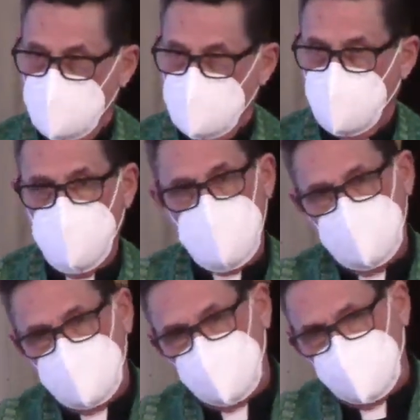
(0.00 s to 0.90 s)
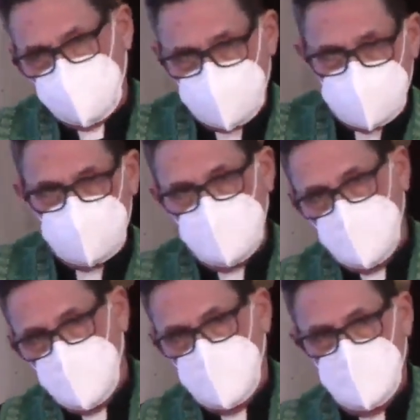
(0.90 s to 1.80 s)
Now, hate
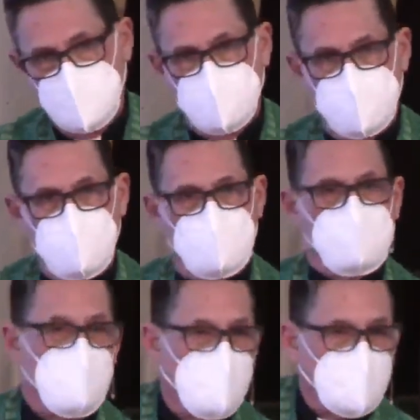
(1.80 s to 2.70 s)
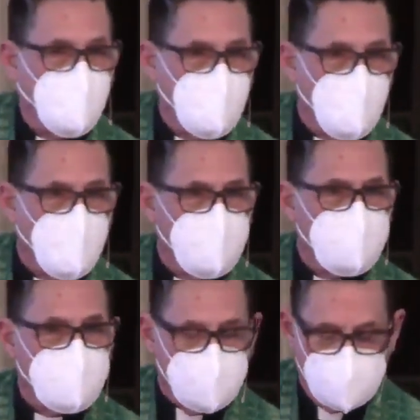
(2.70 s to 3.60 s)
may be too strong a word,
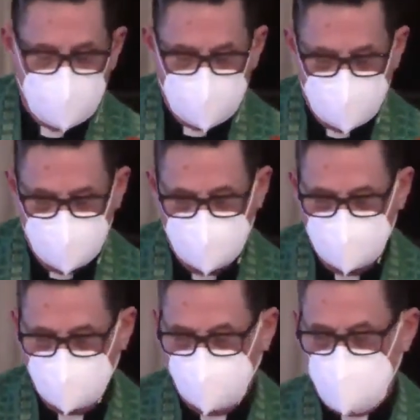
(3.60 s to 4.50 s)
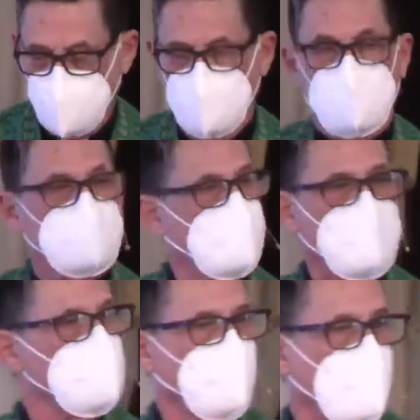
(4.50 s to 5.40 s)
but for certain,
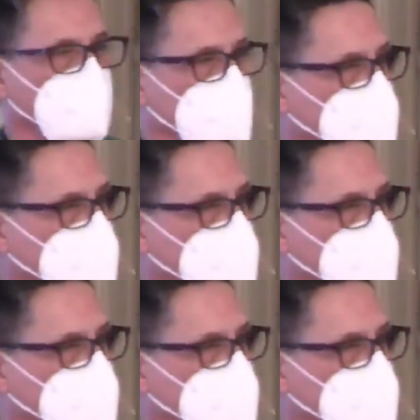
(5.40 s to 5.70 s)
I didn't want to be